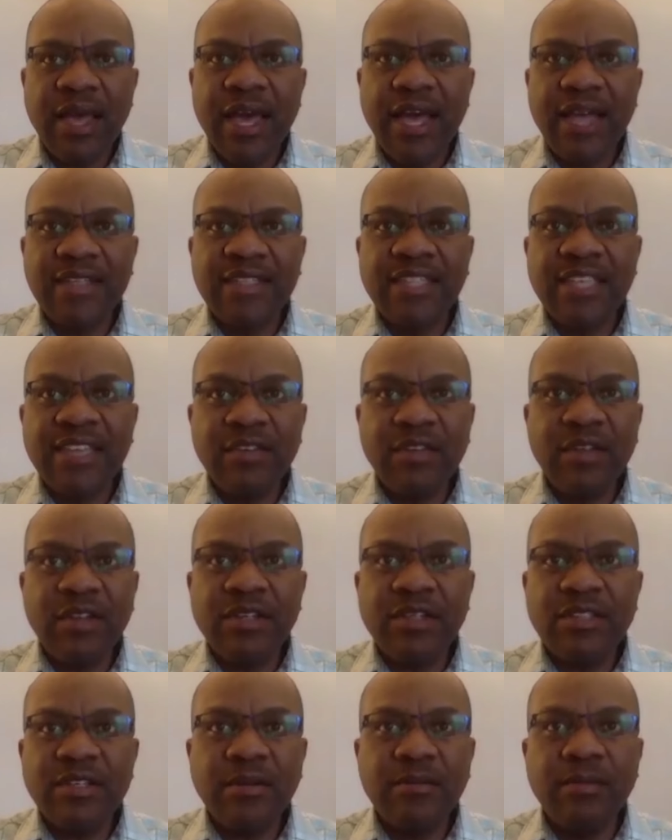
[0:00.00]
has given
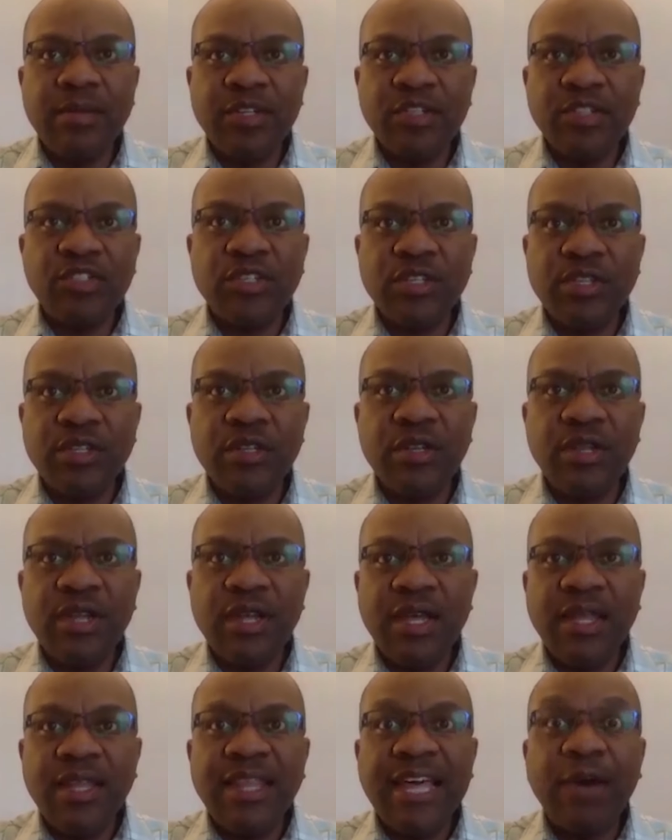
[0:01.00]
us a mission
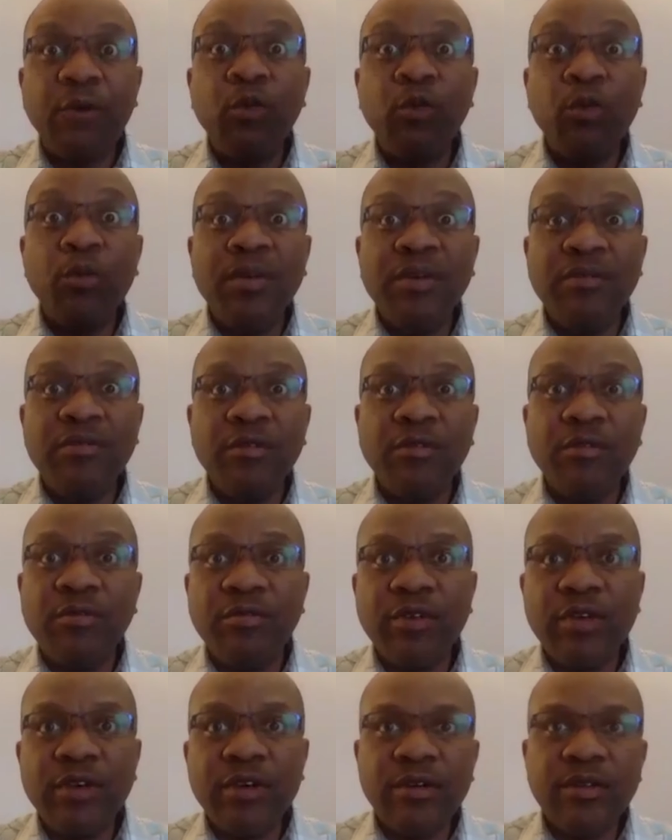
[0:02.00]
that will be
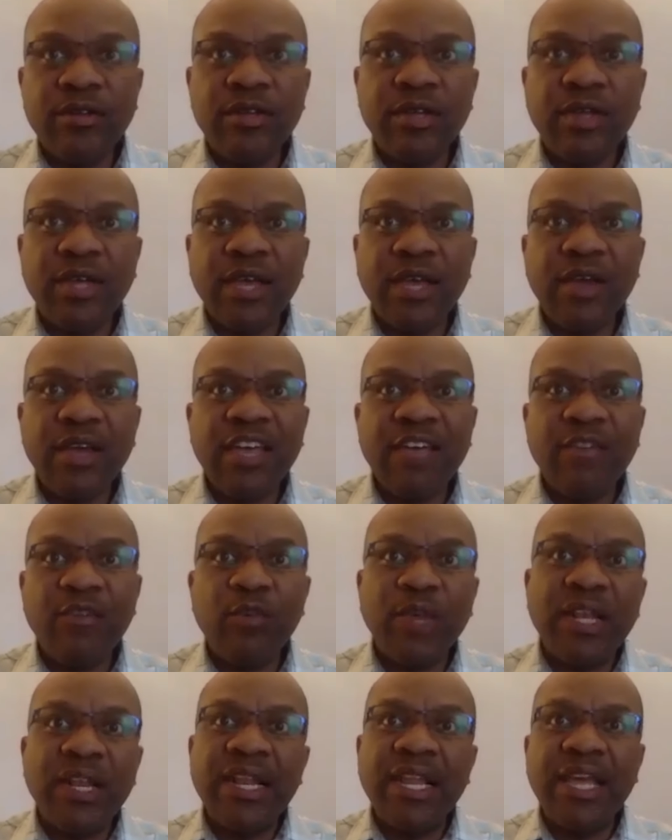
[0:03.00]
fulfilled if
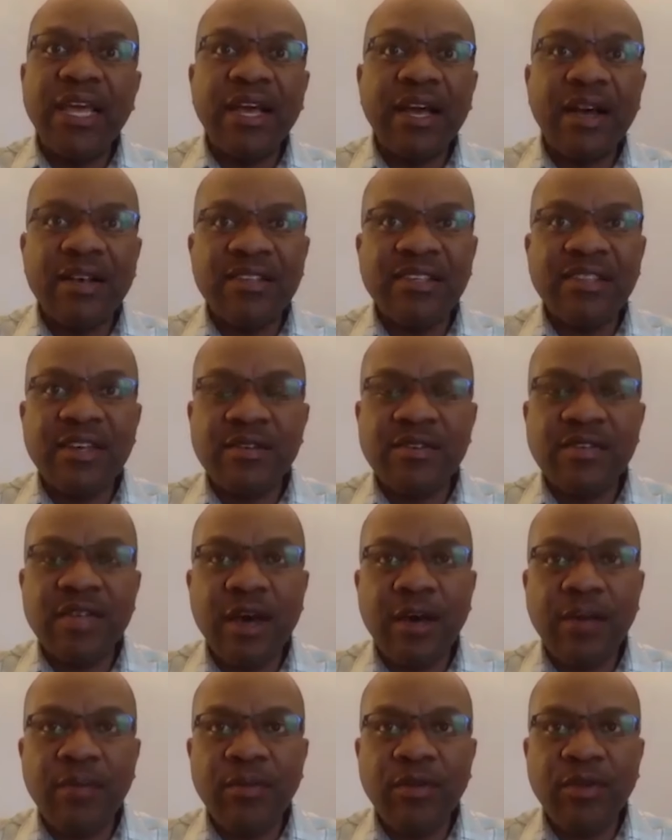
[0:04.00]
we link ourselves
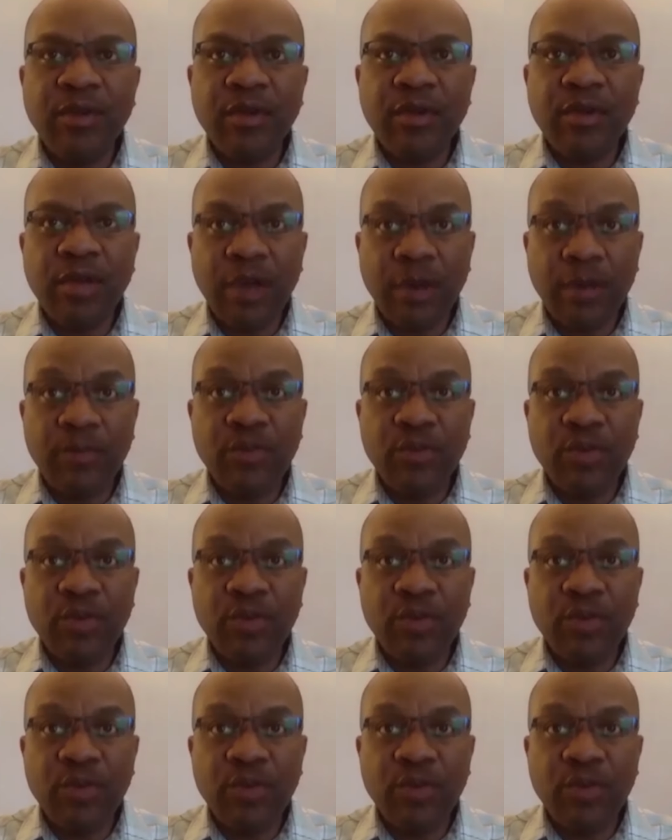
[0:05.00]
up to, up to